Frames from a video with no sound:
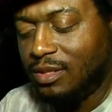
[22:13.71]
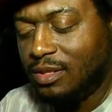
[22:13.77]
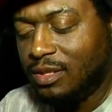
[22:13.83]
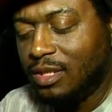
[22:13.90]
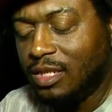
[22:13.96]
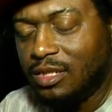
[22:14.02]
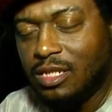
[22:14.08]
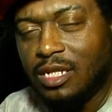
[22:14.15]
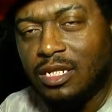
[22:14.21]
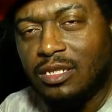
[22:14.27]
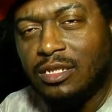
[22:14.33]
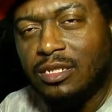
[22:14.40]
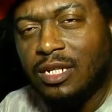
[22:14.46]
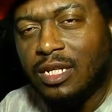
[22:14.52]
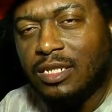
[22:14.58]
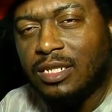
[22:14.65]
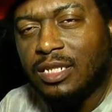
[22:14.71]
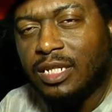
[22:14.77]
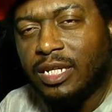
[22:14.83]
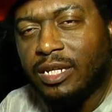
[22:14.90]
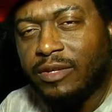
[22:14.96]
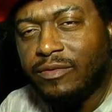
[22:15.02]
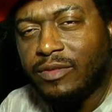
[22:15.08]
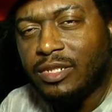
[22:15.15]
until there's nothing
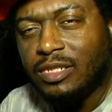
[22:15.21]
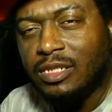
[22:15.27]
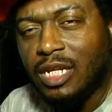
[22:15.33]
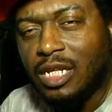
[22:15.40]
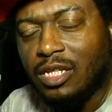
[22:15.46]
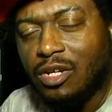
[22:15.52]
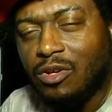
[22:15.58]
left. There's nothing